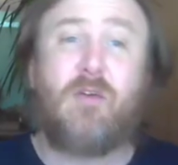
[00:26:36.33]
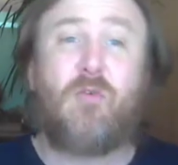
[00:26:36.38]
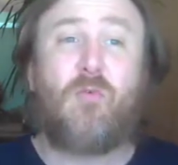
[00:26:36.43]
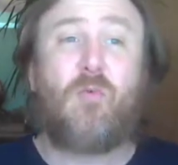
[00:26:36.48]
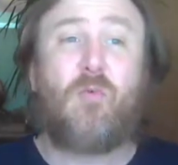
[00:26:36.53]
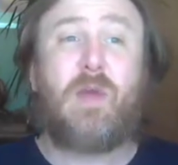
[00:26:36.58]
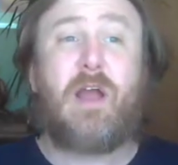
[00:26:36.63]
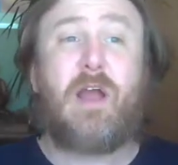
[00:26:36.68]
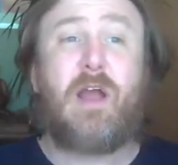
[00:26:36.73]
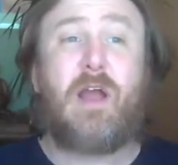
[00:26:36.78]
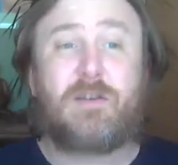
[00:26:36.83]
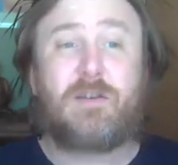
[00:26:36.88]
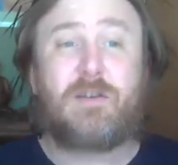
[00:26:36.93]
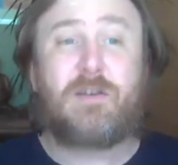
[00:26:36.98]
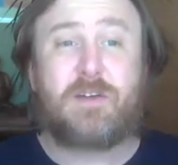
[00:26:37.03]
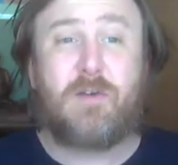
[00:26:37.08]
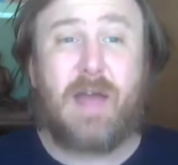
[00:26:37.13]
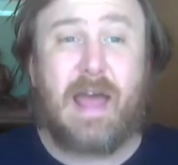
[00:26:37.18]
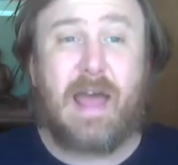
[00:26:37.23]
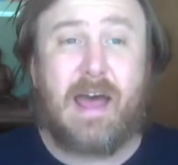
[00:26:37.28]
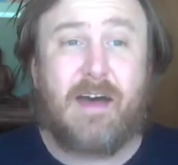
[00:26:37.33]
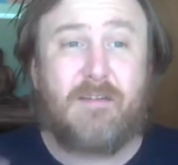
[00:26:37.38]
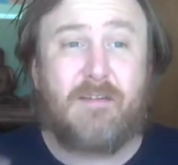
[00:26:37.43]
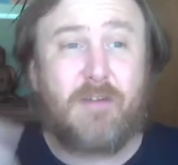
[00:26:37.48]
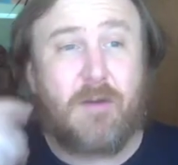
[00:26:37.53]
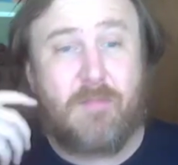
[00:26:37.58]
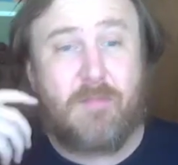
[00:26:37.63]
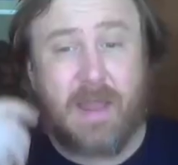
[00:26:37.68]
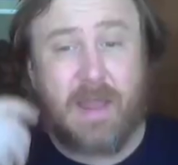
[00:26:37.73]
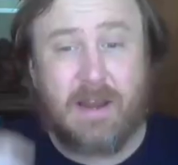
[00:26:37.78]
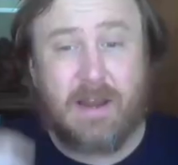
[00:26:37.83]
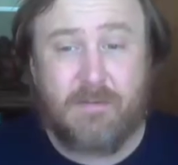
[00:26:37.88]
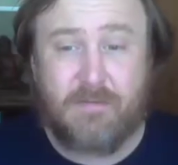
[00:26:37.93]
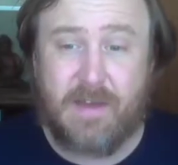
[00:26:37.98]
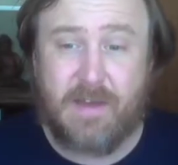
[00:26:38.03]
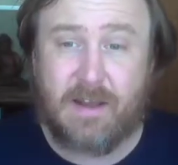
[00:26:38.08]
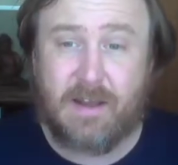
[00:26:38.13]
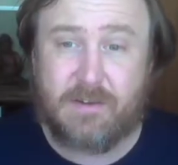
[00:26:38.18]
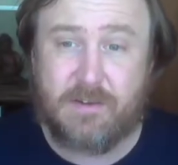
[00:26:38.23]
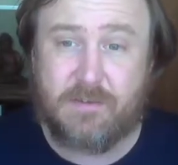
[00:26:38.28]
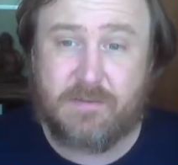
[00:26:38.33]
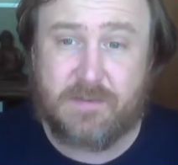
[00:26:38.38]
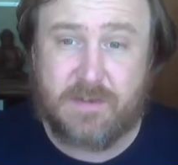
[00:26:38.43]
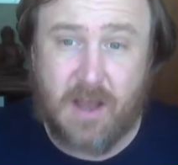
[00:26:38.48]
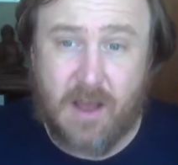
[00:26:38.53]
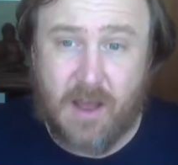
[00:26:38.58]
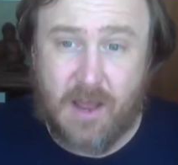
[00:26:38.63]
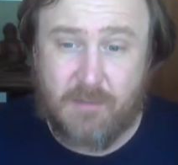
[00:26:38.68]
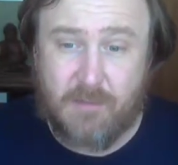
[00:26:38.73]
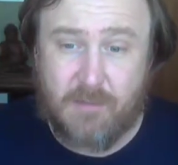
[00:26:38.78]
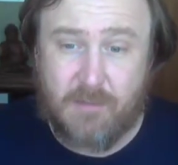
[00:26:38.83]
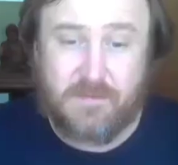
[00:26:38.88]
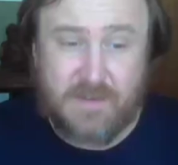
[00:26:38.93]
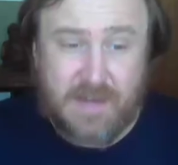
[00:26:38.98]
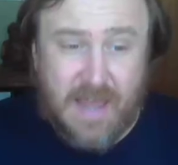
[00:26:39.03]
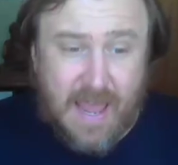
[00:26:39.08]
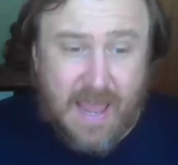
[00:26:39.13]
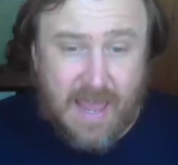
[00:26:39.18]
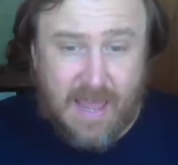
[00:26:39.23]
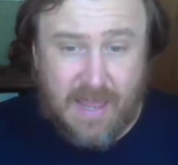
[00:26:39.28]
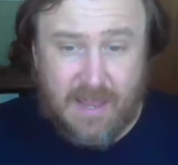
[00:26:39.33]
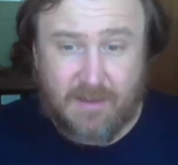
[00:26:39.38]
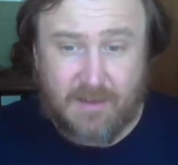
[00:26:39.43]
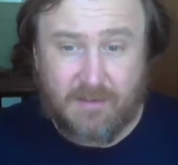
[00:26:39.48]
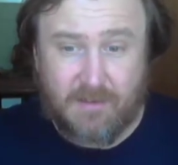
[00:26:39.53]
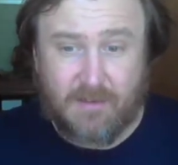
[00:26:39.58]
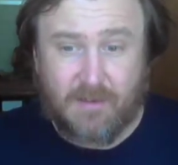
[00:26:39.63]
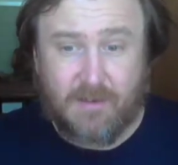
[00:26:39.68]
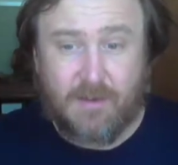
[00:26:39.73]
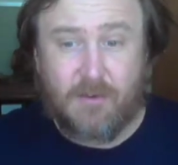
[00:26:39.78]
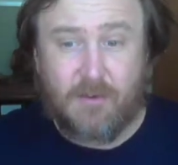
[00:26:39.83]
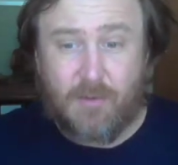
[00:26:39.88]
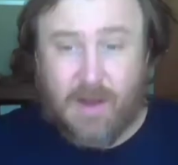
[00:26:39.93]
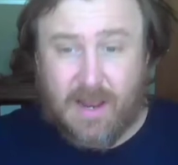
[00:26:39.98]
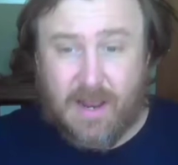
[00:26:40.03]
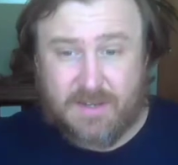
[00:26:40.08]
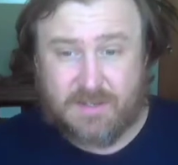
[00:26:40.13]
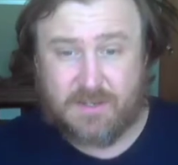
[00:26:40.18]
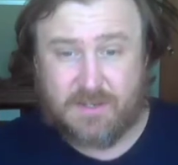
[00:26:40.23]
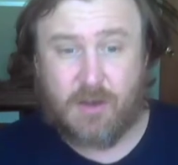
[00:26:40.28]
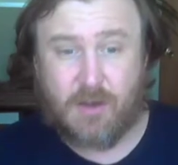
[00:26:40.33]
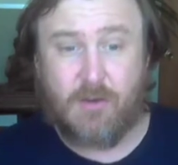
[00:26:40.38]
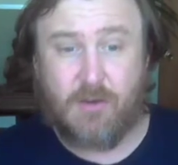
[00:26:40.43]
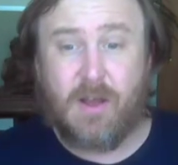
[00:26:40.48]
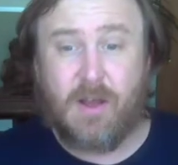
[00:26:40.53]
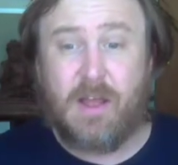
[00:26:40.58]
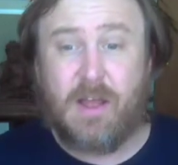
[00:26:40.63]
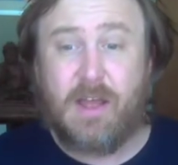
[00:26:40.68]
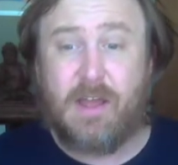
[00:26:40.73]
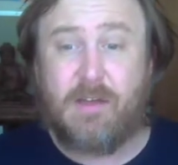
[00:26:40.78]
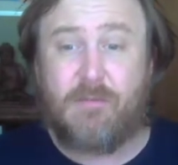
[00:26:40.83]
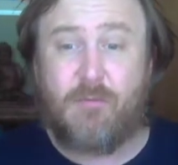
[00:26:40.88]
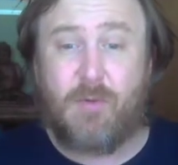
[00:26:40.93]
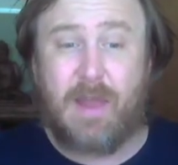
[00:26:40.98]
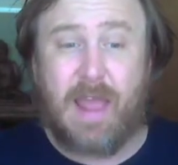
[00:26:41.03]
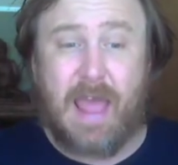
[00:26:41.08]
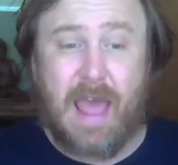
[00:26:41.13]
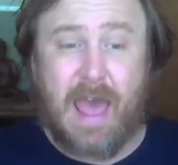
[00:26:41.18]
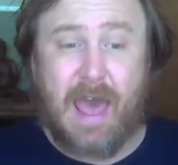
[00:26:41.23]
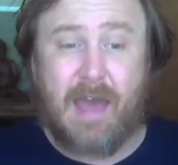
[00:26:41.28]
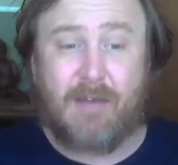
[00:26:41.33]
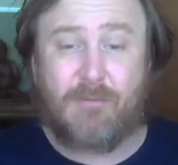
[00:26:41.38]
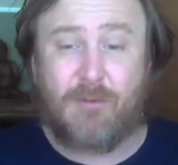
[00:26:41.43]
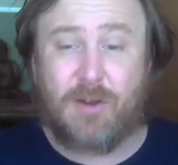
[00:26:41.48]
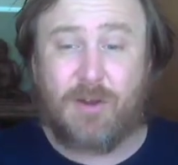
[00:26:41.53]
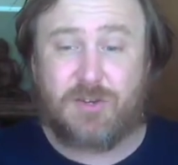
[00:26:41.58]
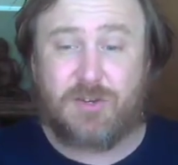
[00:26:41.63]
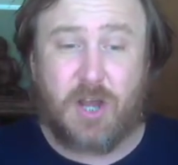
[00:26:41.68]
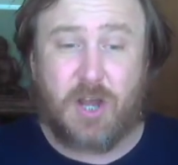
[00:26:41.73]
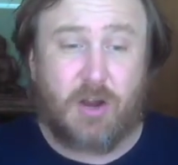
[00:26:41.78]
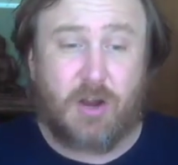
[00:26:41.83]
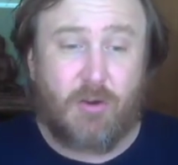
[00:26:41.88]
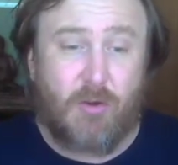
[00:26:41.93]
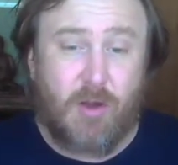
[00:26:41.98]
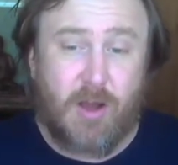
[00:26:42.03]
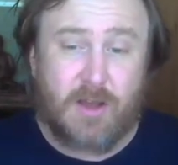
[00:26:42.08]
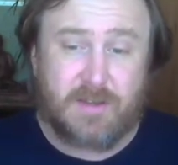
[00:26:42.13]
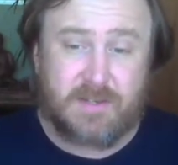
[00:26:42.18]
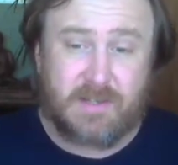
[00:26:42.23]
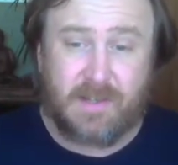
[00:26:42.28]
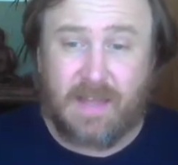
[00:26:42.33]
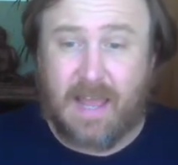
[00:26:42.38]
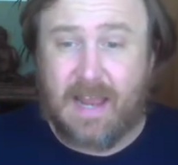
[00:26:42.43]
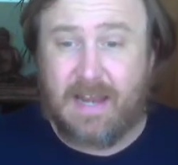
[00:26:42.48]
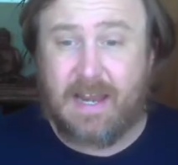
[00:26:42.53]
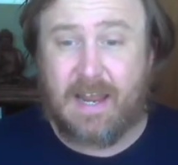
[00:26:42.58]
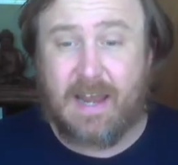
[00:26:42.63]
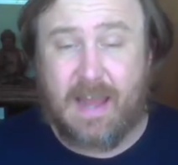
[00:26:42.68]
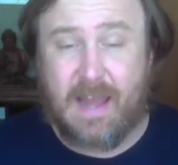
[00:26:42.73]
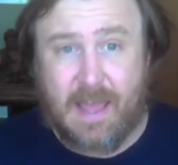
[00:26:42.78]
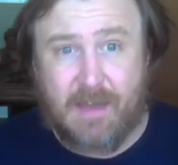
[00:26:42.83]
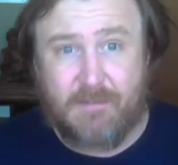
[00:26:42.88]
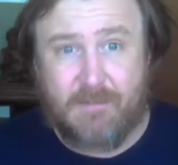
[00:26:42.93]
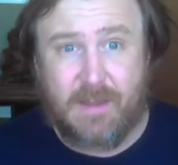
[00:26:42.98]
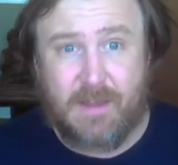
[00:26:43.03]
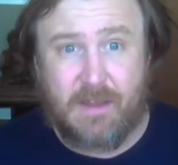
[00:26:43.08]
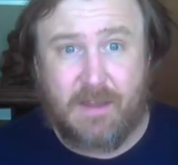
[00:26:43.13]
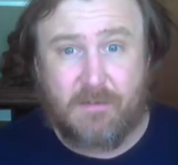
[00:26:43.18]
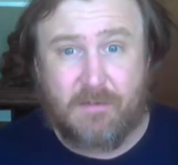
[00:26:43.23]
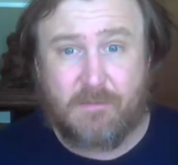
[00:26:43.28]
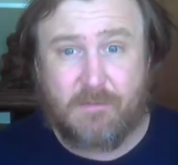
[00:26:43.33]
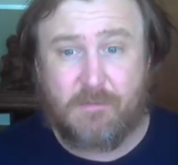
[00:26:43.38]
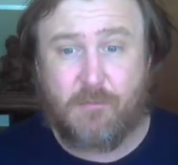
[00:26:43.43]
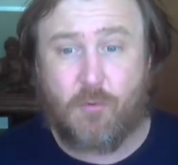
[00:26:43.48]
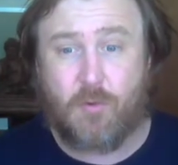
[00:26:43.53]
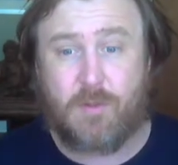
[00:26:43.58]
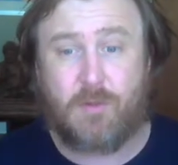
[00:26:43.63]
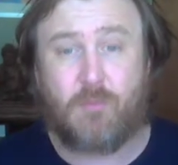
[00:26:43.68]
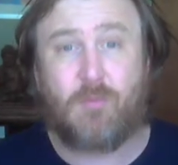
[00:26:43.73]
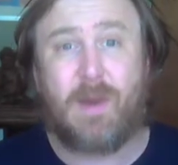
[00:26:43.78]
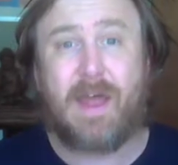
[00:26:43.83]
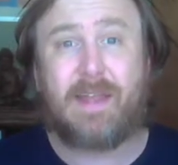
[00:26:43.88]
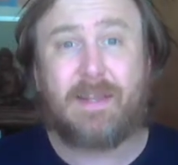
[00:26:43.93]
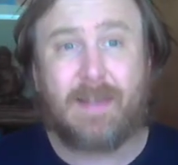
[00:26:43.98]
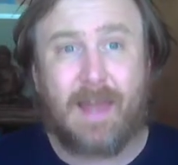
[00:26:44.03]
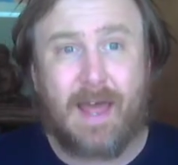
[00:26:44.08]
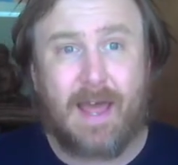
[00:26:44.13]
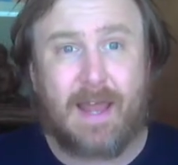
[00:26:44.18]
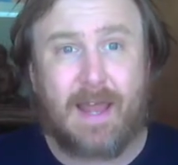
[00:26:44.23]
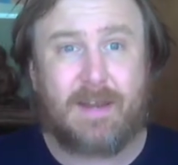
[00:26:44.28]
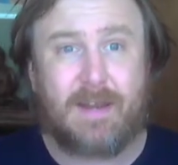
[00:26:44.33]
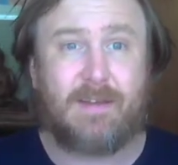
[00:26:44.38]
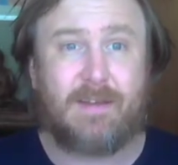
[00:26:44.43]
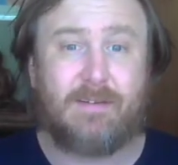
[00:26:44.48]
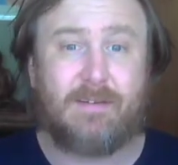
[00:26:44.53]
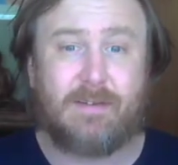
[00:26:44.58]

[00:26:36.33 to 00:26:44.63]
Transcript: We also have a main effect of time of day, right? So if we average across light and heavy for the red line,